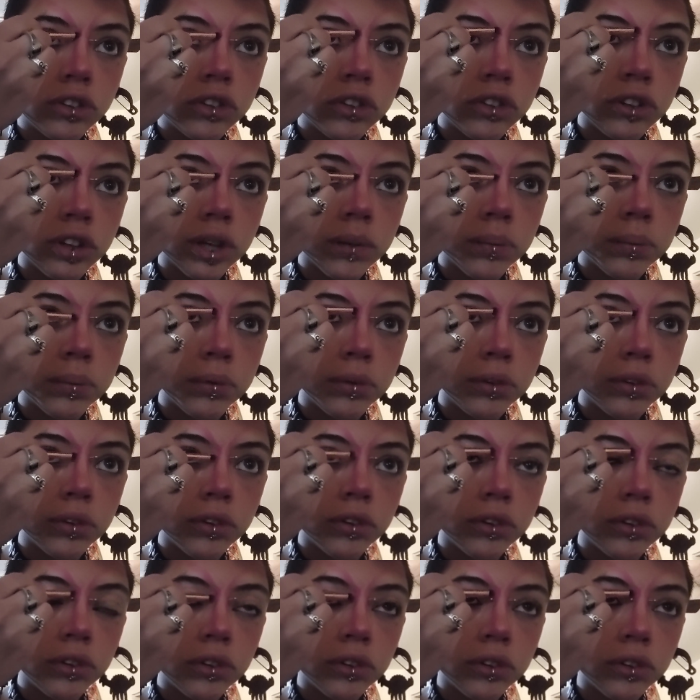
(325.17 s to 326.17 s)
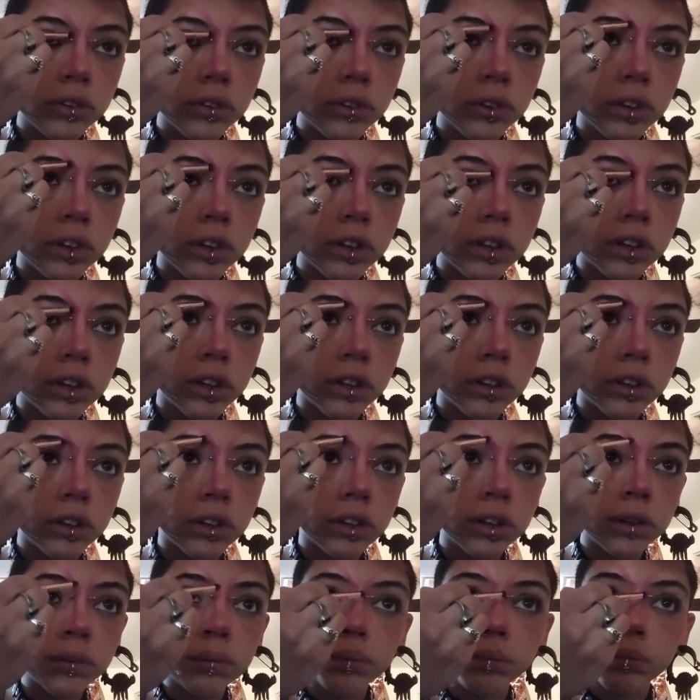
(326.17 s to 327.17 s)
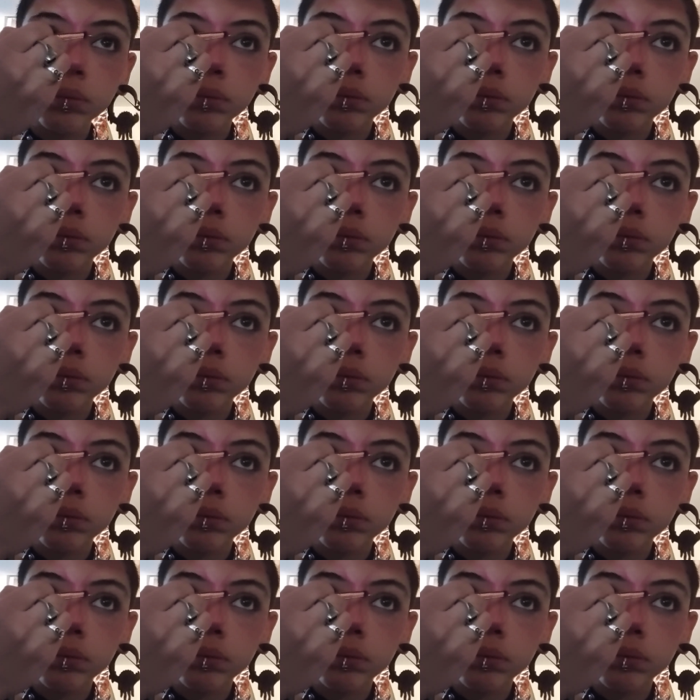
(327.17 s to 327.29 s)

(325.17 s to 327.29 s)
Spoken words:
the shape, draw under it.